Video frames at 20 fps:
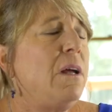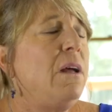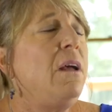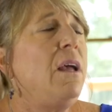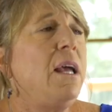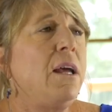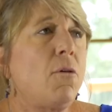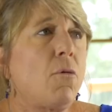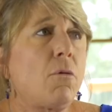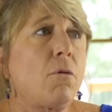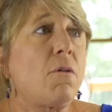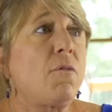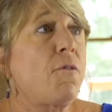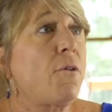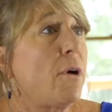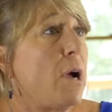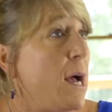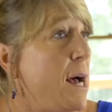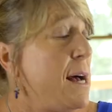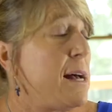In order
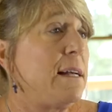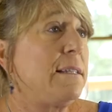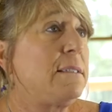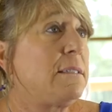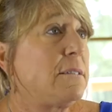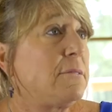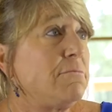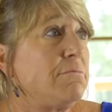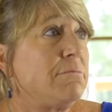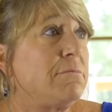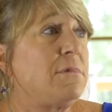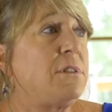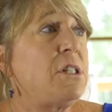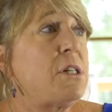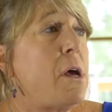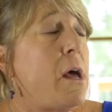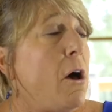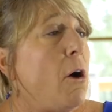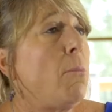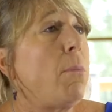for us
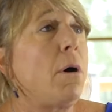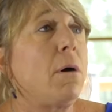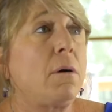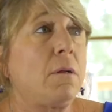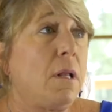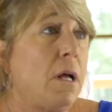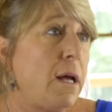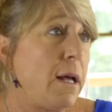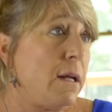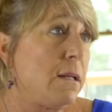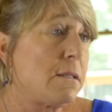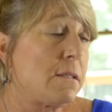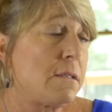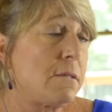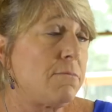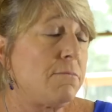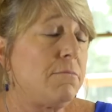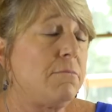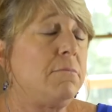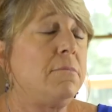to help our
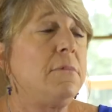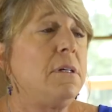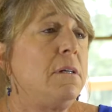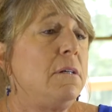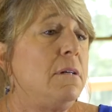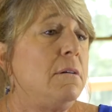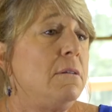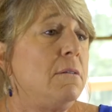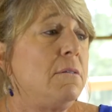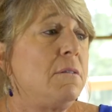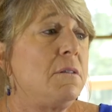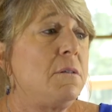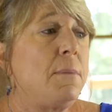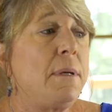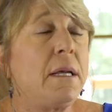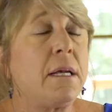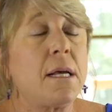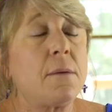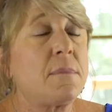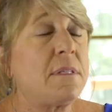clients to
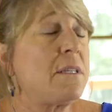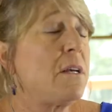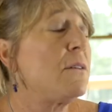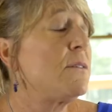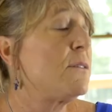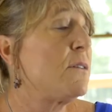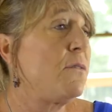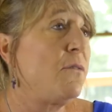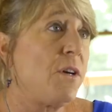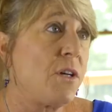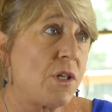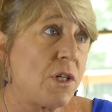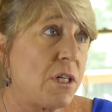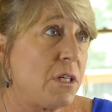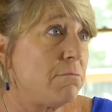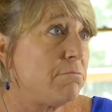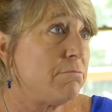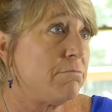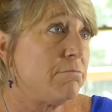become self-sufficient,